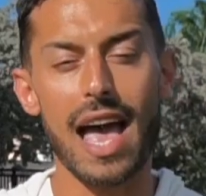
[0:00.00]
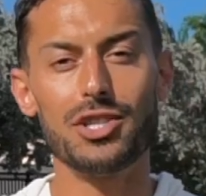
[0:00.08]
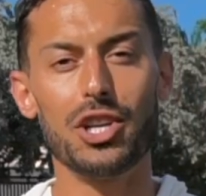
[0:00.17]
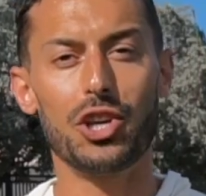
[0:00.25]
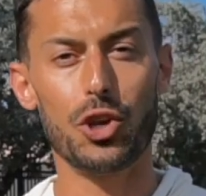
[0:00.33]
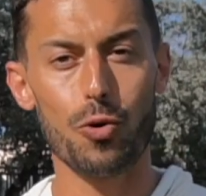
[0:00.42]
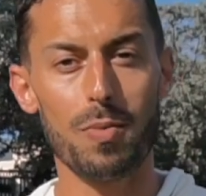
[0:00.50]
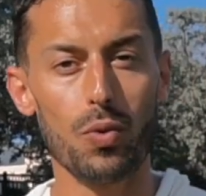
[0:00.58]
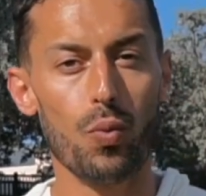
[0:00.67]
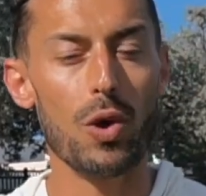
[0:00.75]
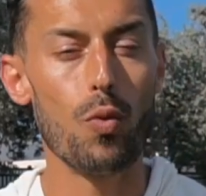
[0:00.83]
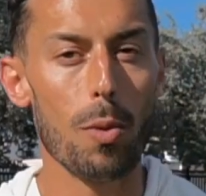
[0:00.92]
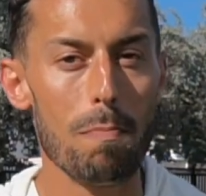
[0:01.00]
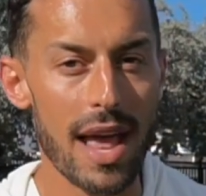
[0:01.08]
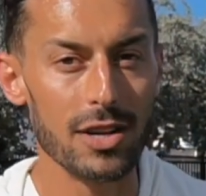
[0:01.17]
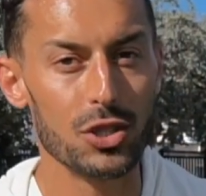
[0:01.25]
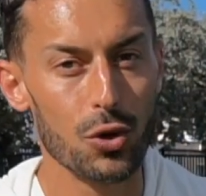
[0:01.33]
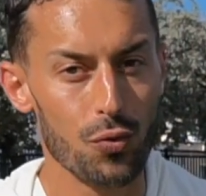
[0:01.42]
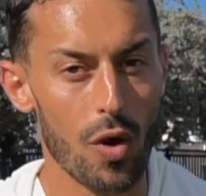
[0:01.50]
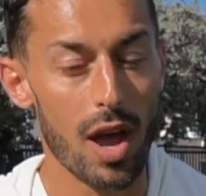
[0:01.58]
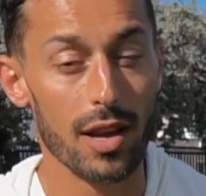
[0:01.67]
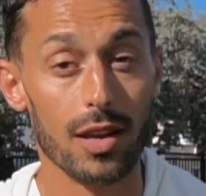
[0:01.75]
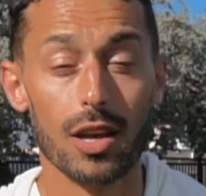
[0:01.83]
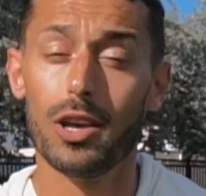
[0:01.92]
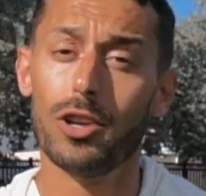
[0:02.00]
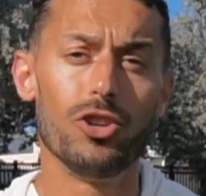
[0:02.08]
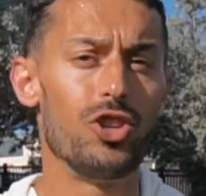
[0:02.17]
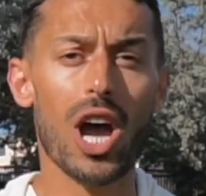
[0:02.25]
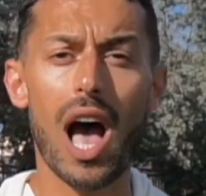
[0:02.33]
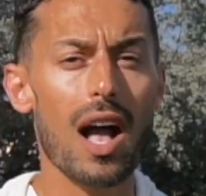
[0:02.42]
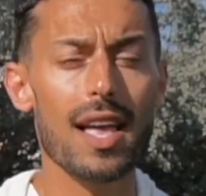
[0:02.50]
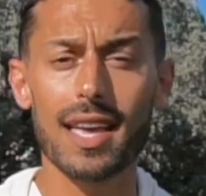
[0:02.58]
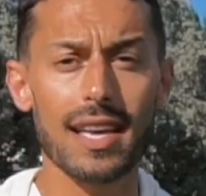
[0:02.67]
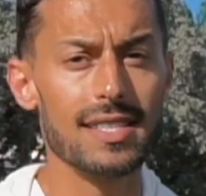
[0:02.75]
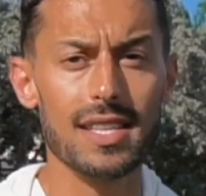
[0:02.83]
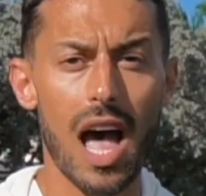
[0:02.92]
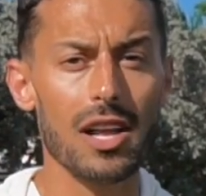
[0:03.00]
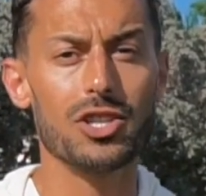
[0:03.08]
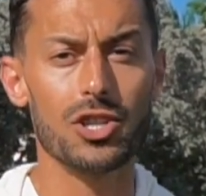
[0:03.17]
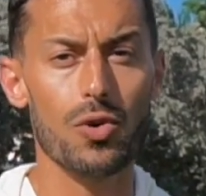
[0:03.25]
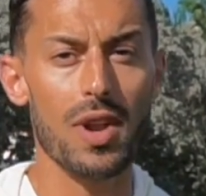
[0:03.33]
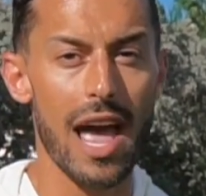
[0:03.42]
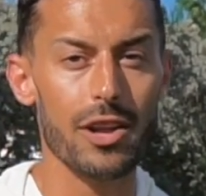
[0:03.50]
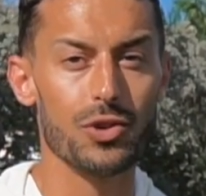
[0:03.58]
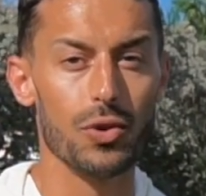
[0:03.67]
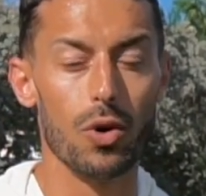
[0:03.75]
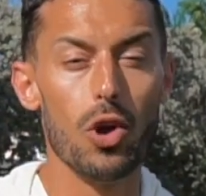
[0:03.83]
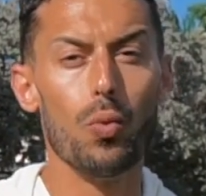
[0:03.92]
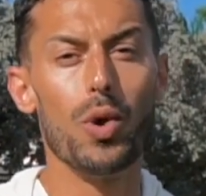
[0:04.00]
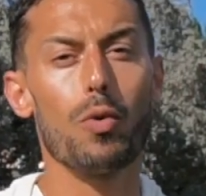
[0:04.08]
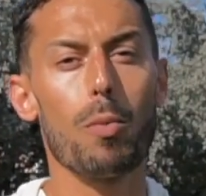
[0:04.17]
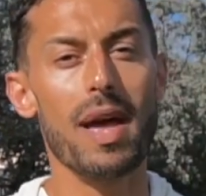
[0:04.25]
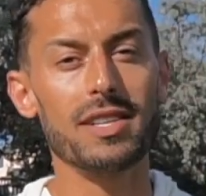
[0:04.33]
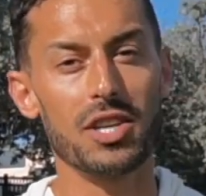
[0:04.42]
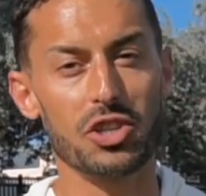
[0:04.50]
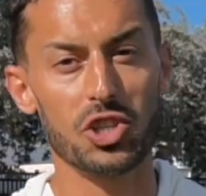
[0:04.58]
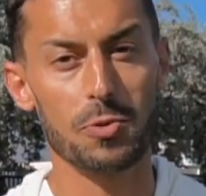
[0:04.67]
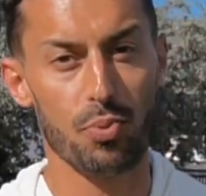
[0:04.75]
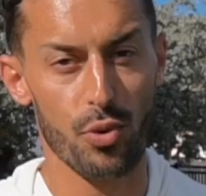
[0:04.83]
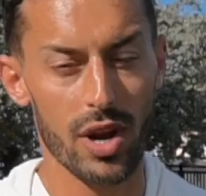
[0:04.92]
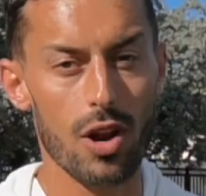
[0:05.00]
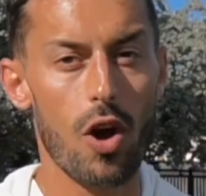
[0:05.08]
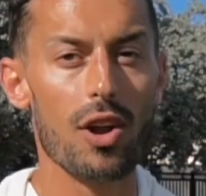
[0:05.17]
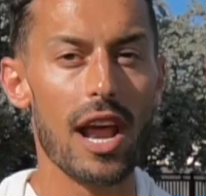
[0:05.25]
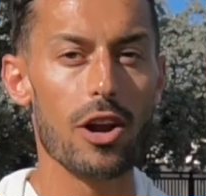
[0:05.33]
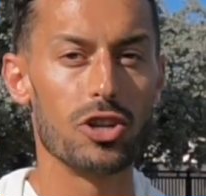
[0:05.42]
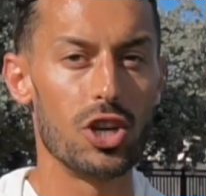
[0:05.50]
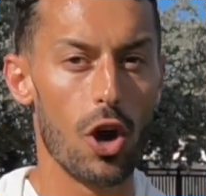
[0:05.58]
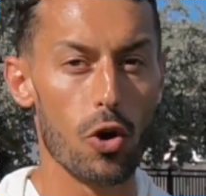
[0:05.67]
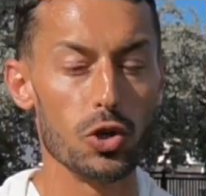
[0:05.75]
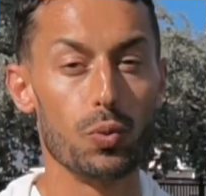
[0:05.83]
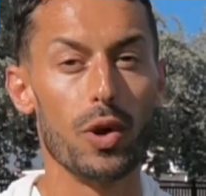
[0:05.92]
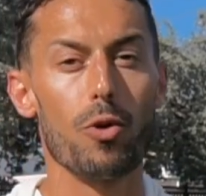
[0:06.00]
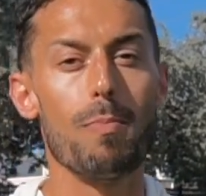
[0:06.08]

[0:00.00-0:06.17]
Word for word: As a human, we were meant to run. Jogging is not so natural. We were meant to sprint on our toes. We were